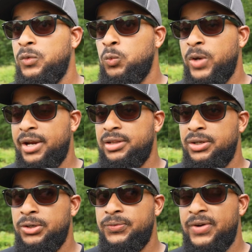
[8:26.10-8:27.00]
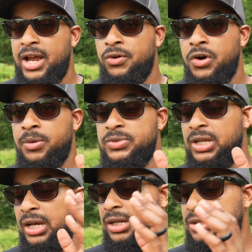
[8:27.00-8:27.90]
Regular firearms
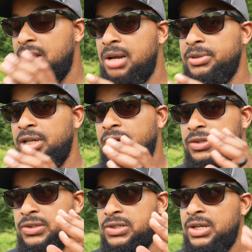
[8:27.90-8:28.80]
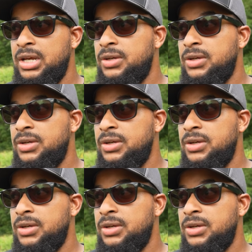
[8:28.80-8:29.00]
and comped guns,